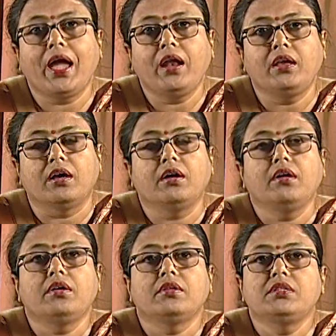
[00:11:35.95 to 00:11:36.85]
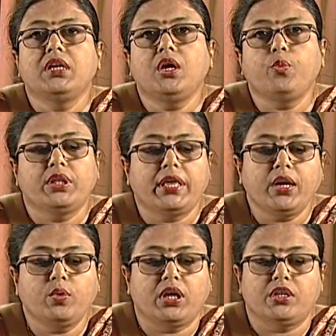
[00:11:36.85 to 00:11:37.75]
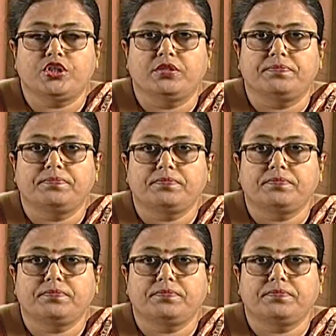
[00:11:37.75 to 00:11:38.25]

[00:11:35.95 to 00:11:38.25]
area dealing with education.